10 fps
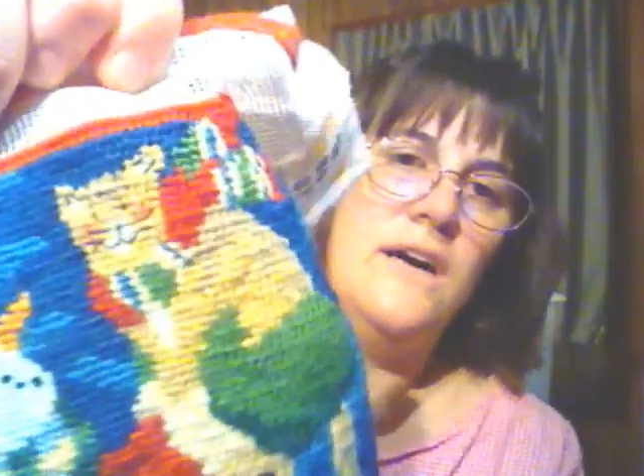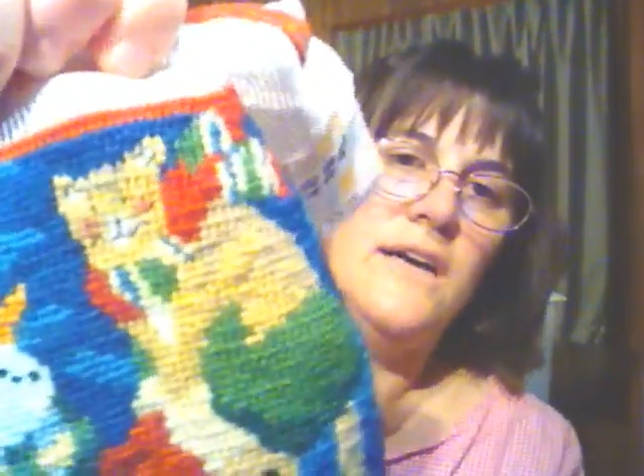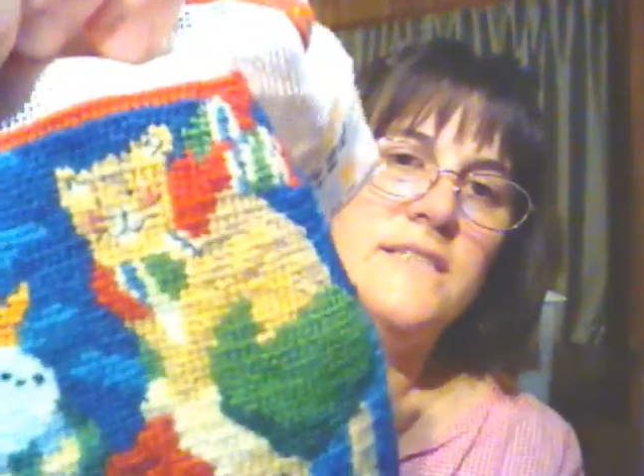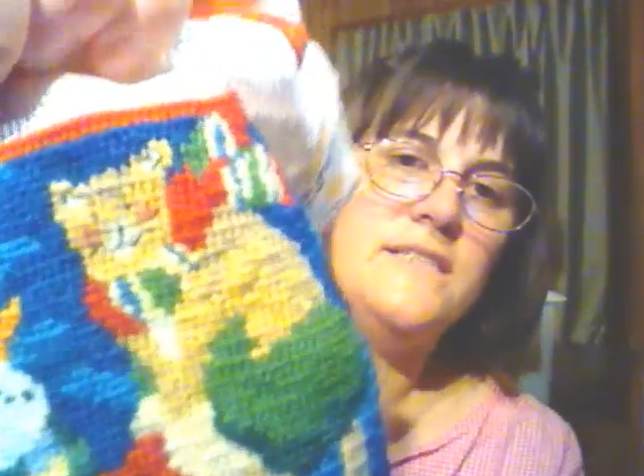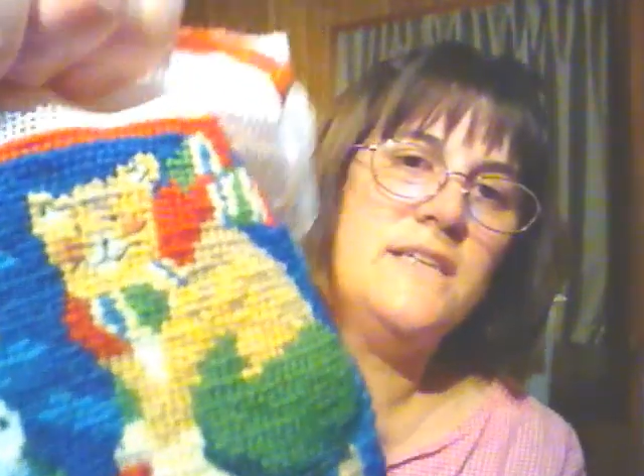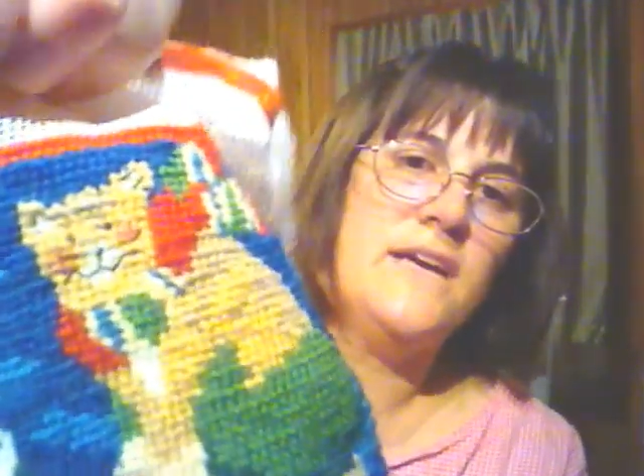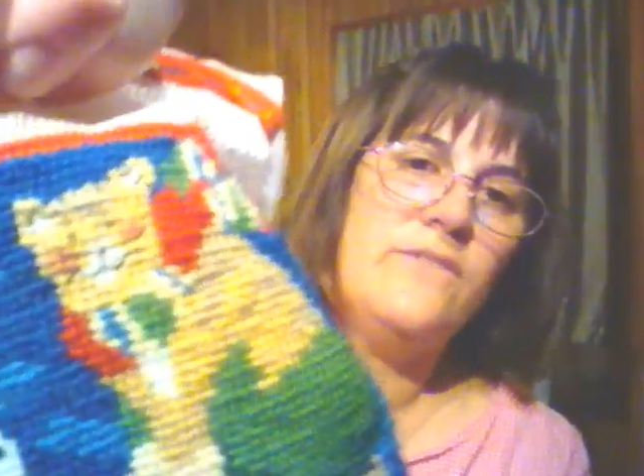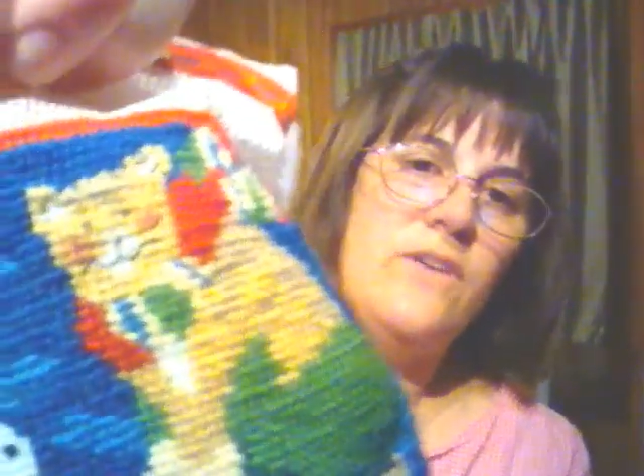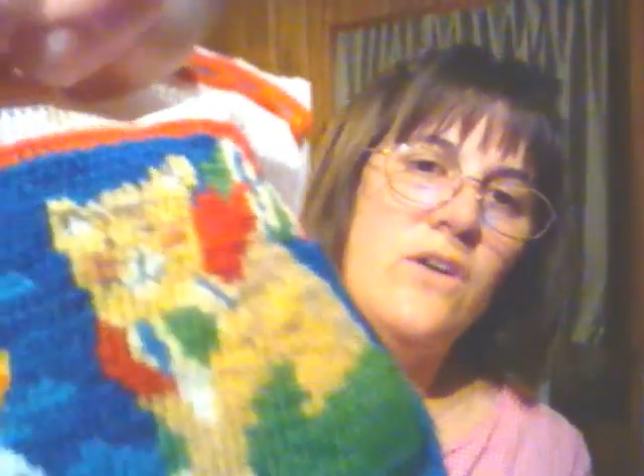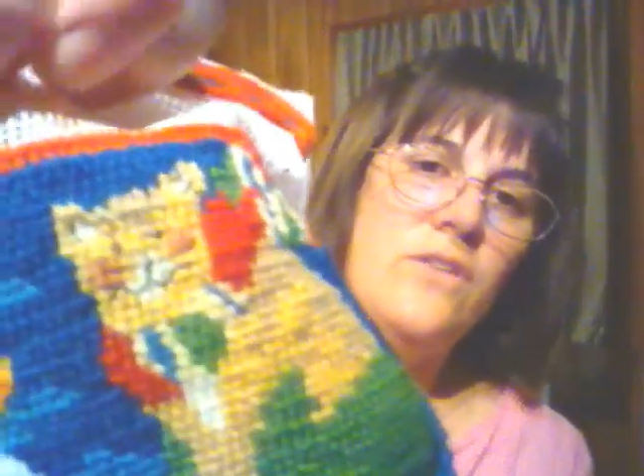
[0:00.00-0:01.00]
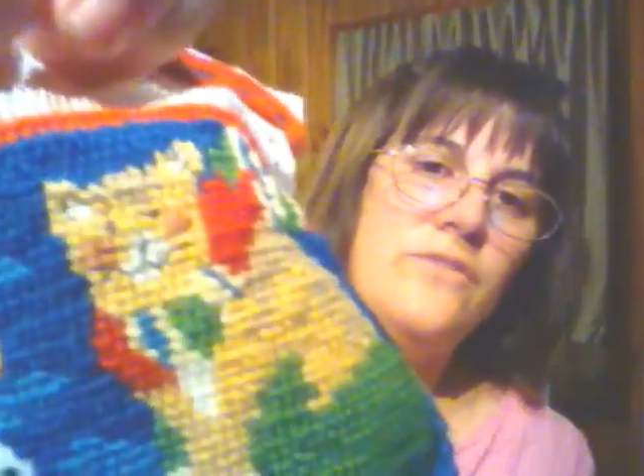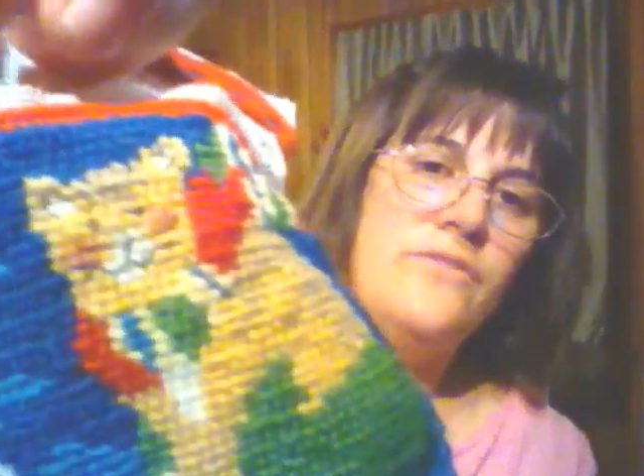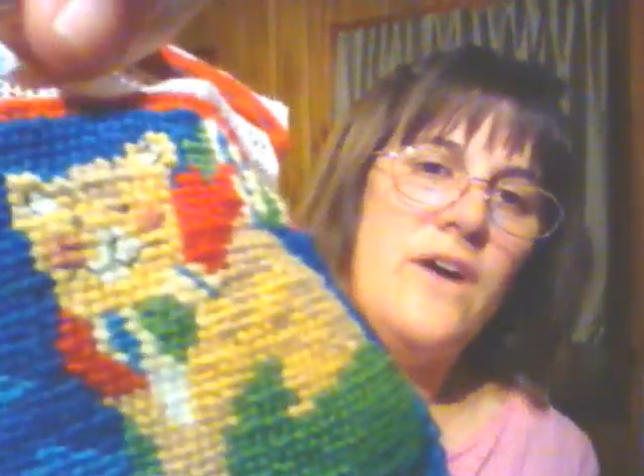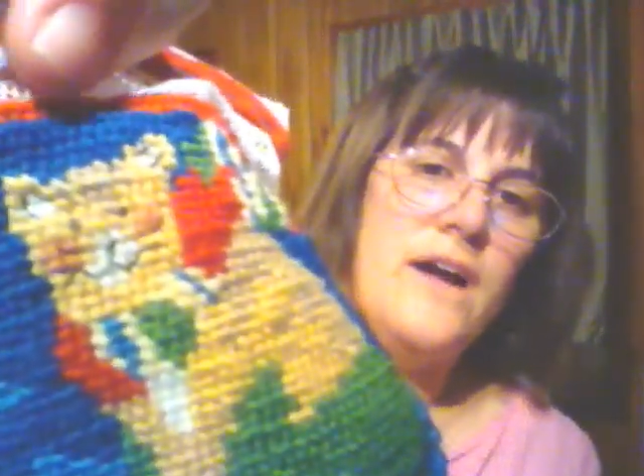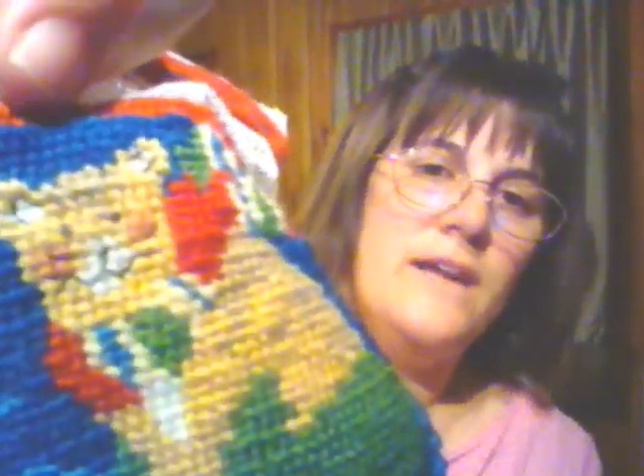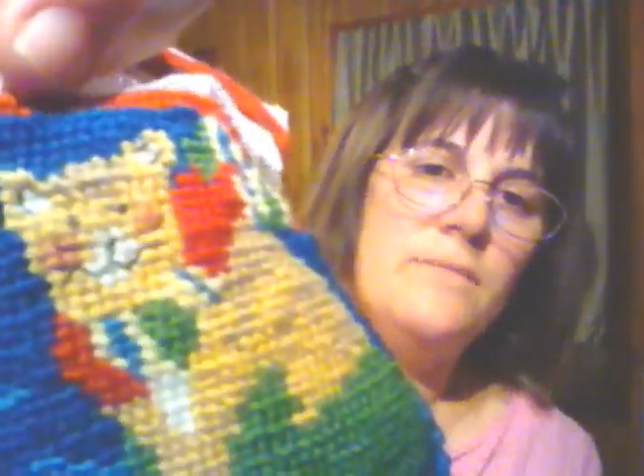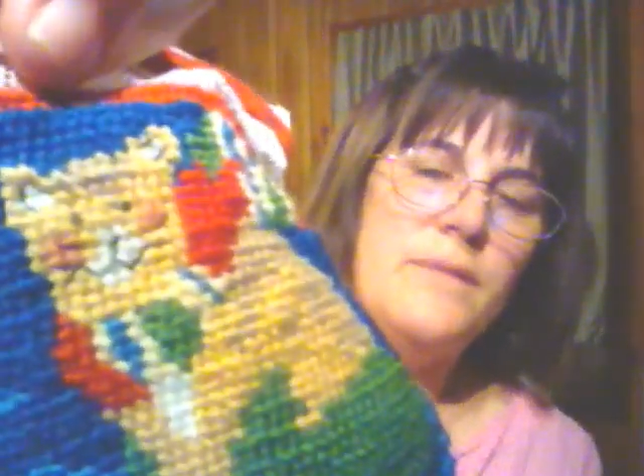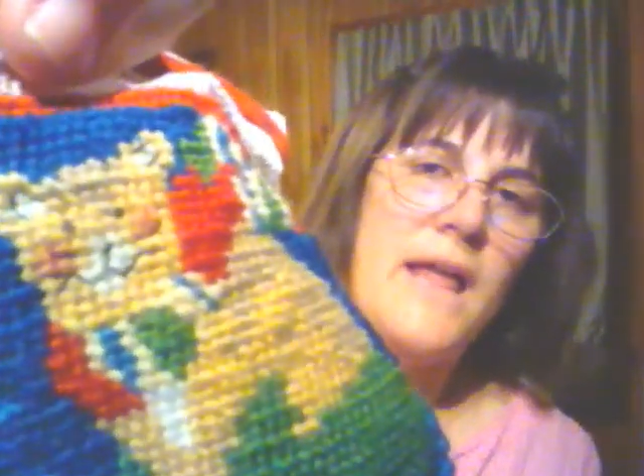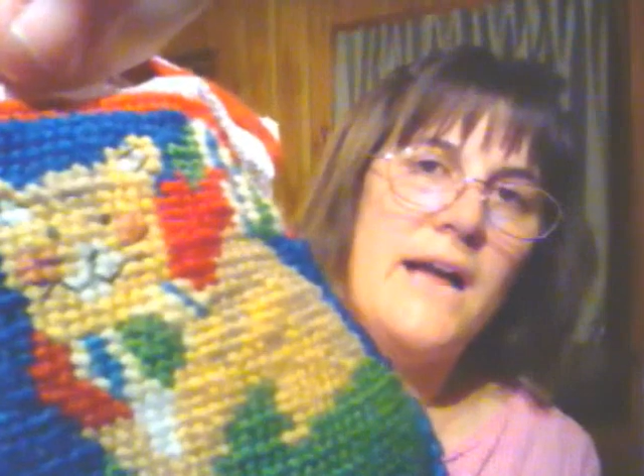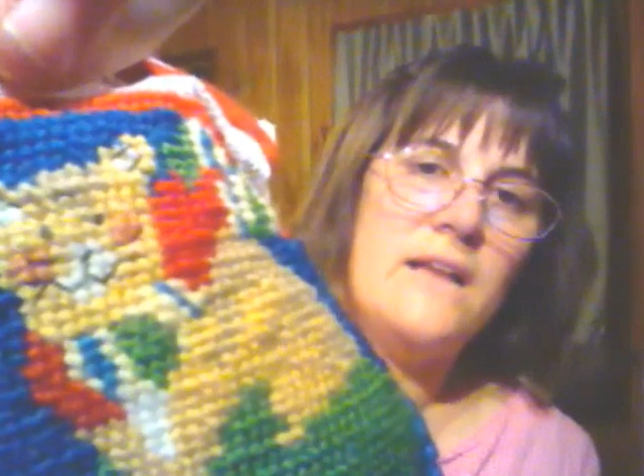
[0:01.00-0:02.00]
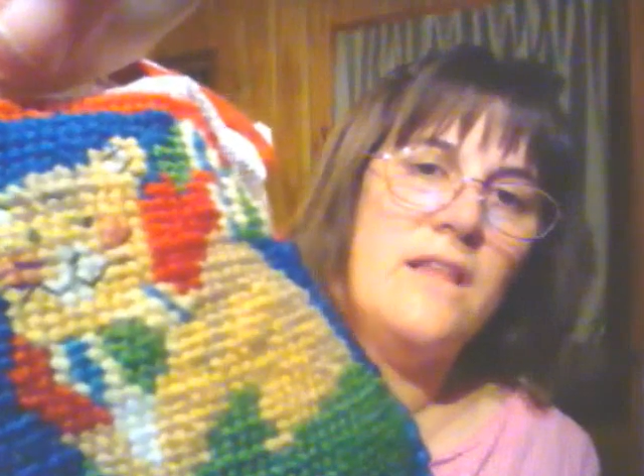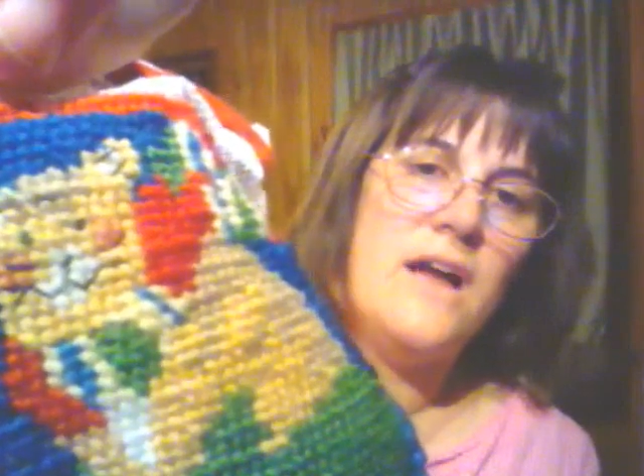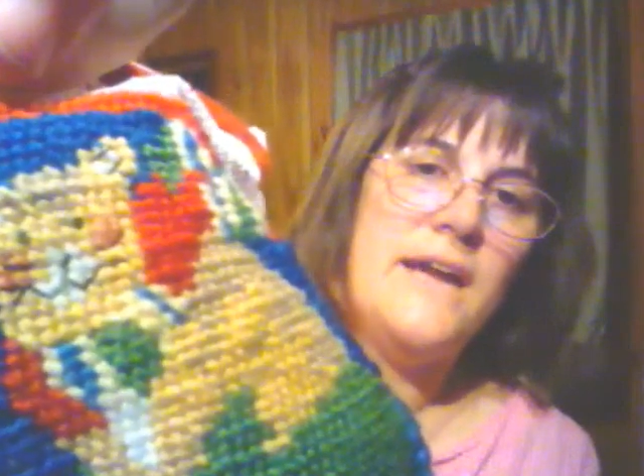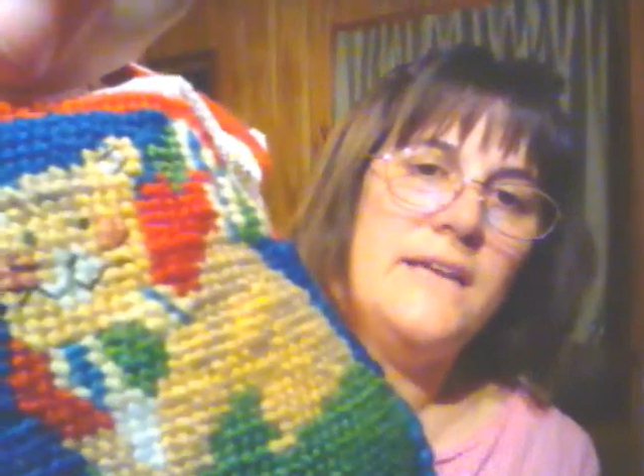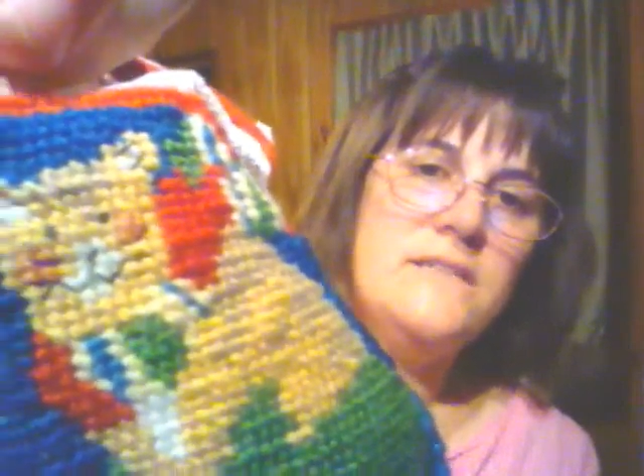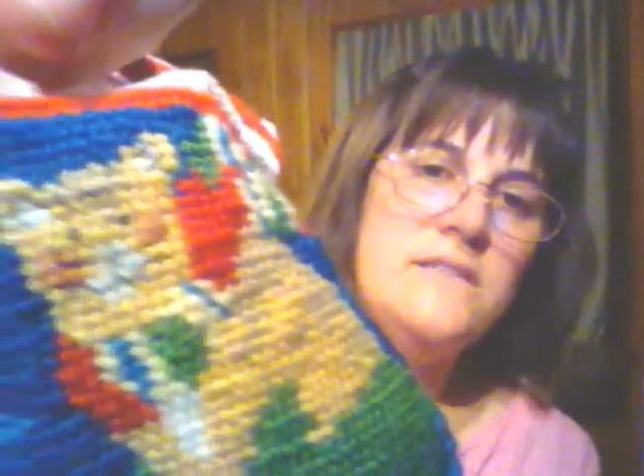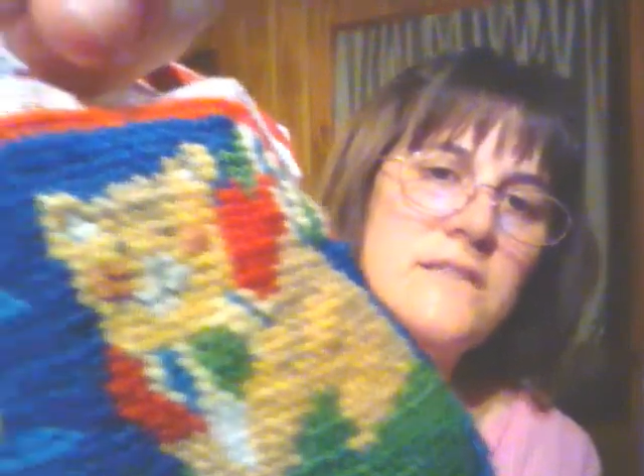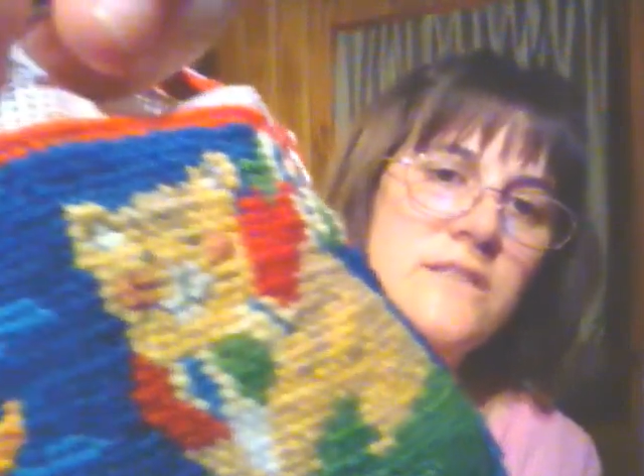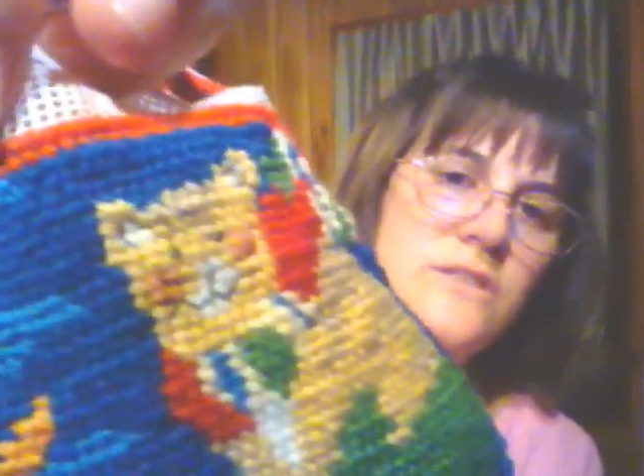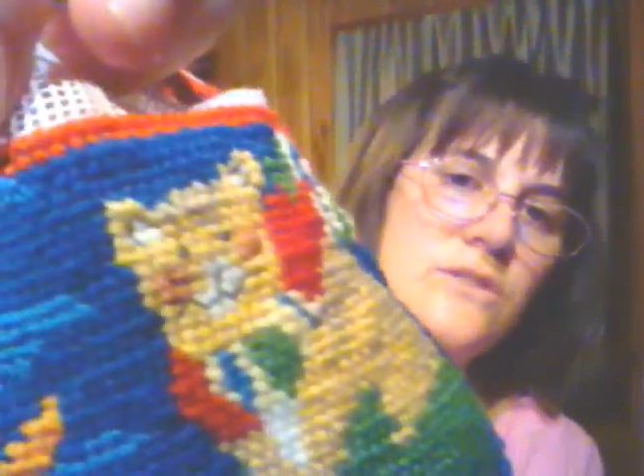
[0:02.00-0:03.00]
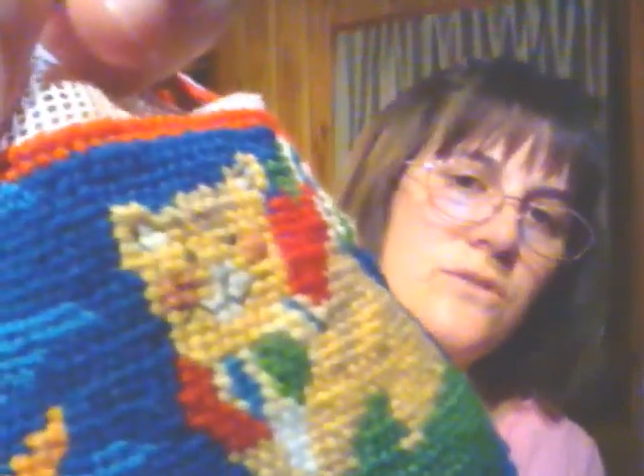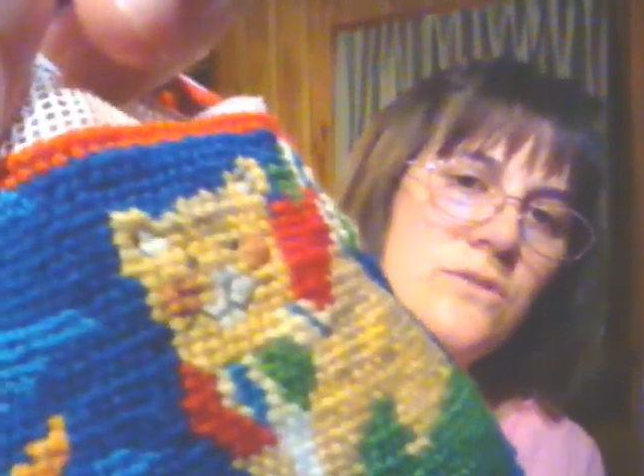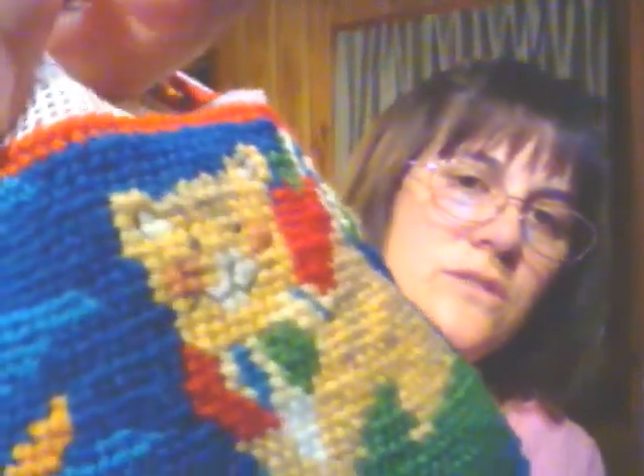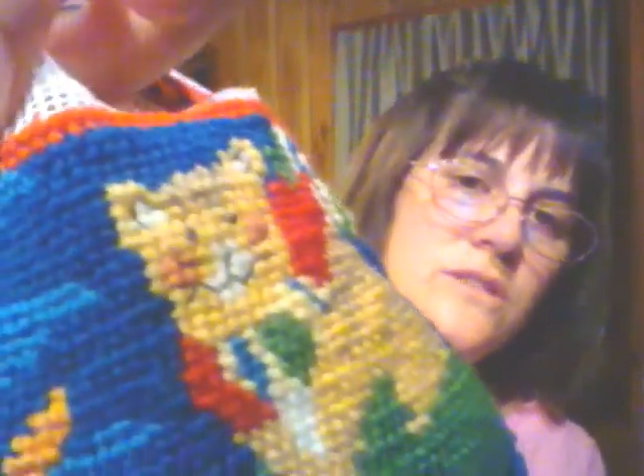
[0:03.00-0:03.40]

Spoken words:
I still have all the fine black lines to do